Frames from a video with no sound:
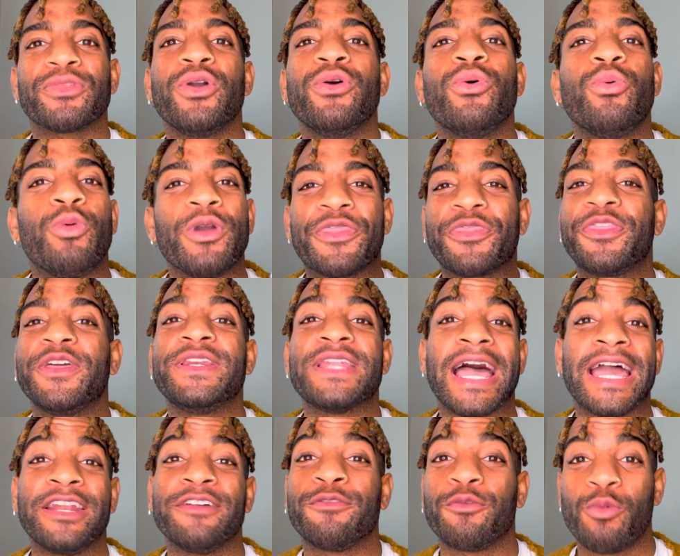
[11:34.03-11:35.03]
With the
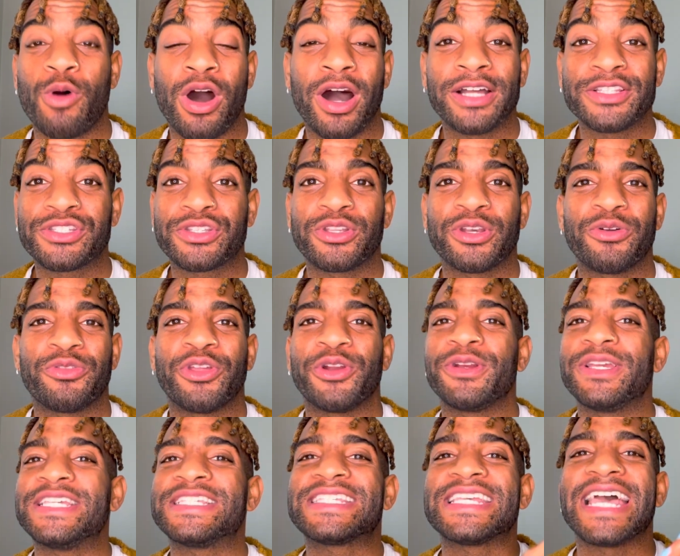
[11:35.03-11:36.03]
Knight of Wands, though, there
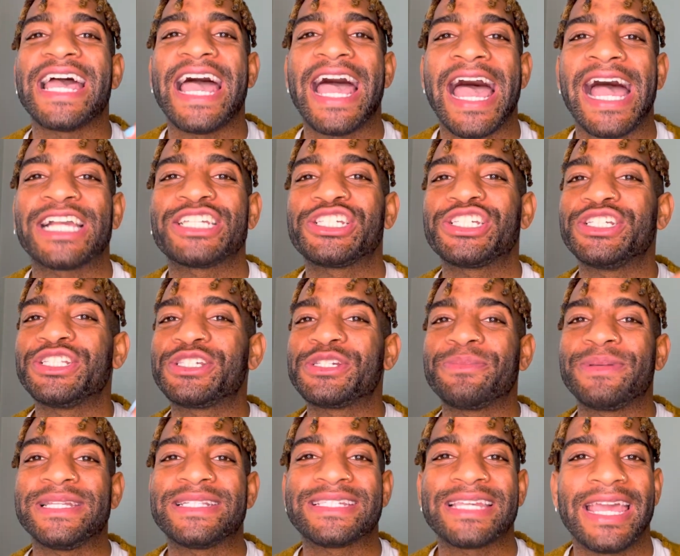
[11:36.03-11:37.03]
is action to
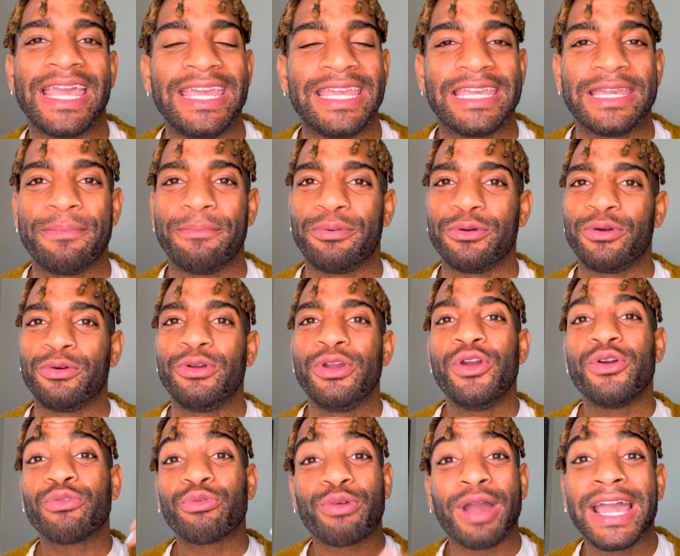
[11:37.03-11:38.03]
be taken, boo.
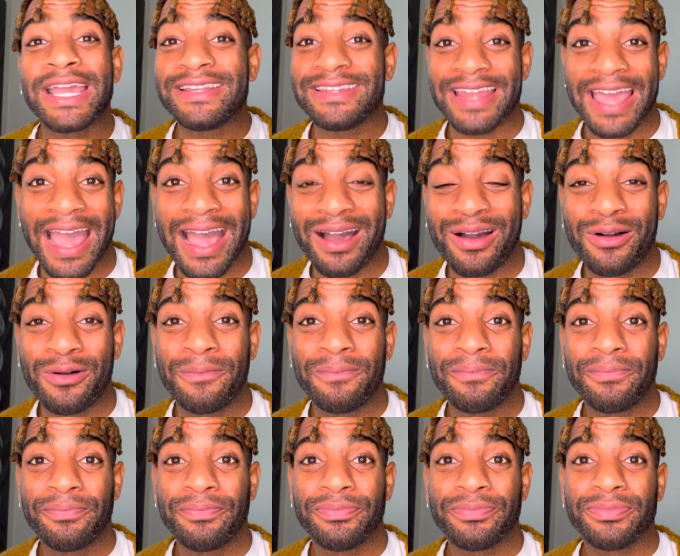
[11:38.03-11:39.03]
Right now,
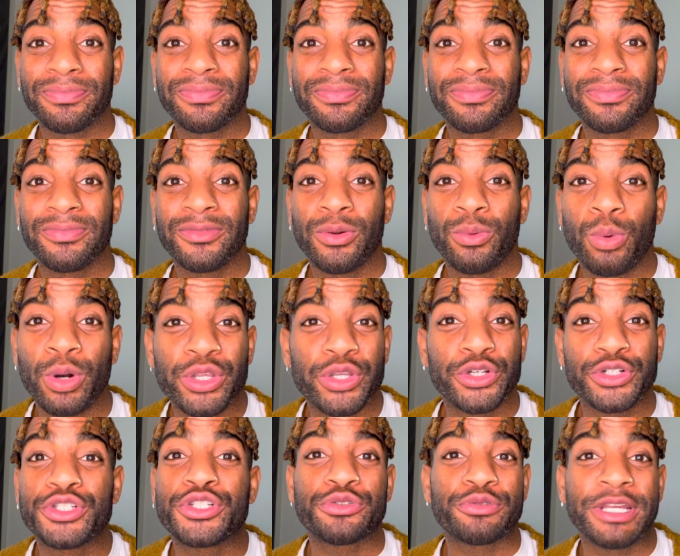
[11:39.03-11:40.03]
what
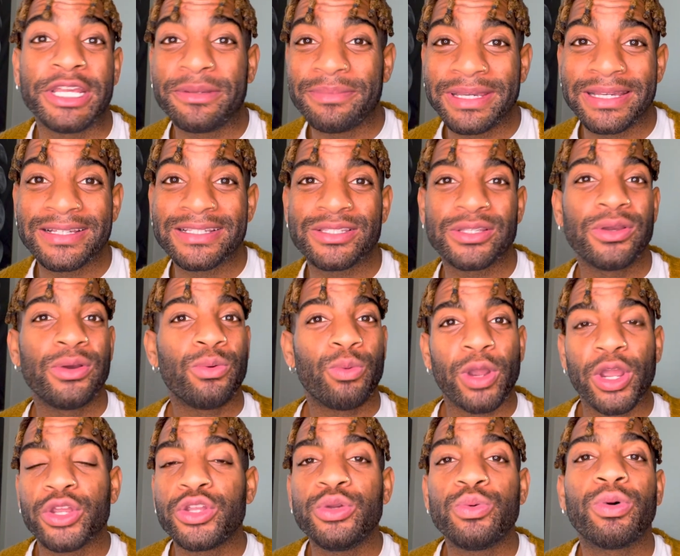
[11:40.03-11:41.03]
your dream is,
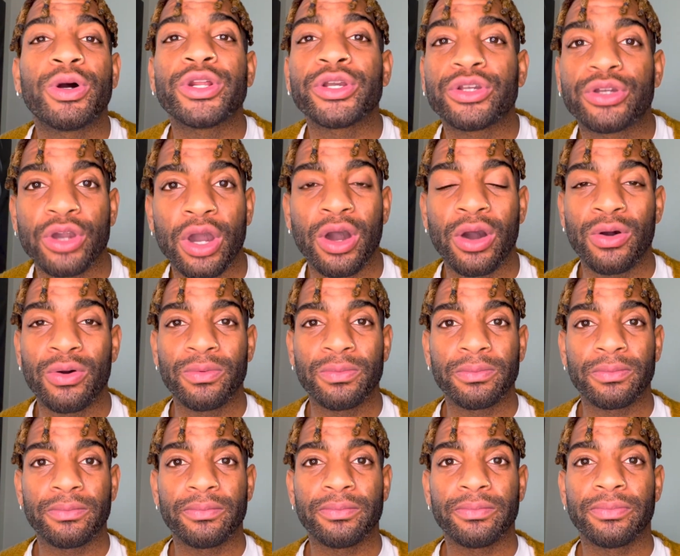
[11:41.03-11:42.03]
where you want to go,
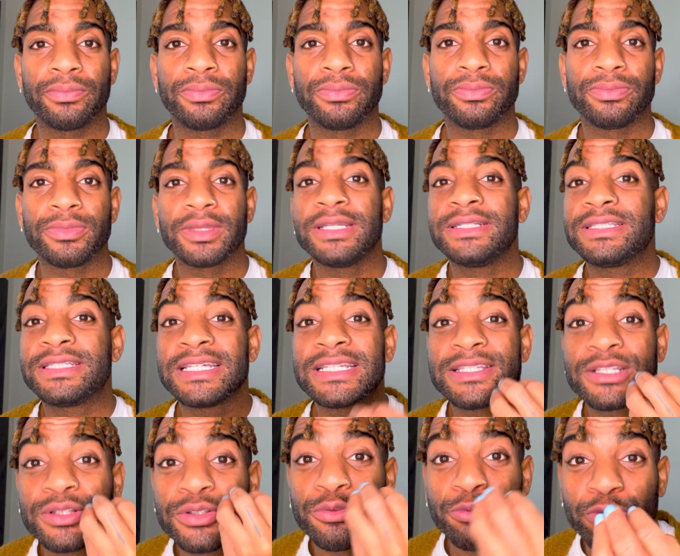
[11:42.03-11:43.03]

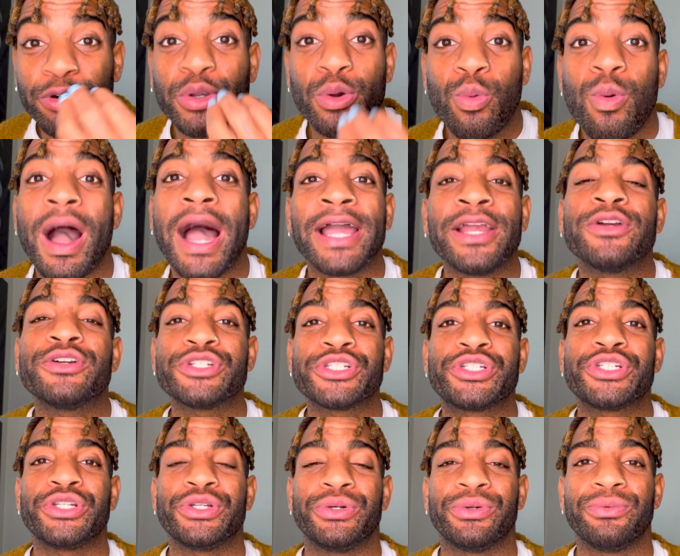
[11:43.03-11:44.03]

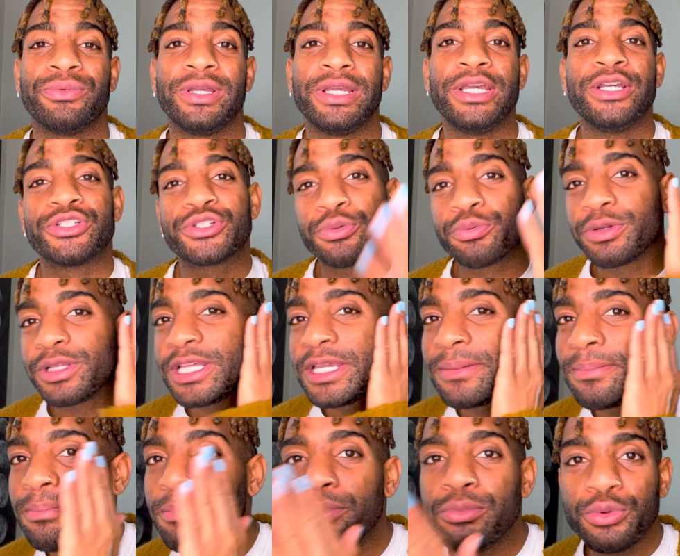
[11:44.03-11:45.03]
requires you to
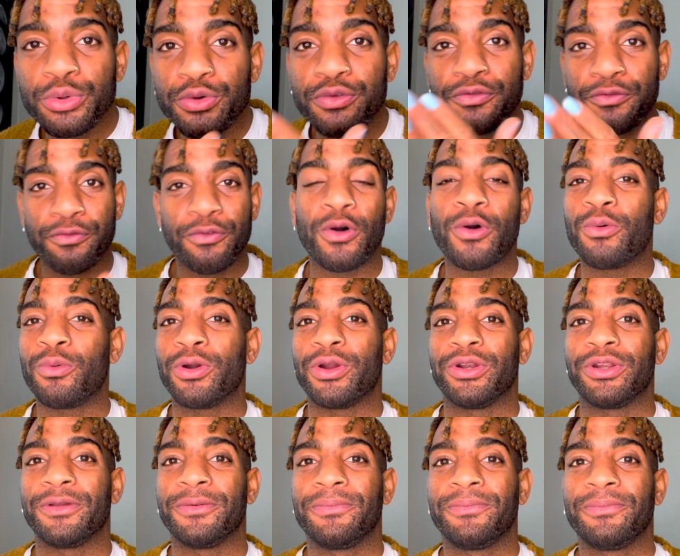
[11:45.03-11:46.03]
really move forward,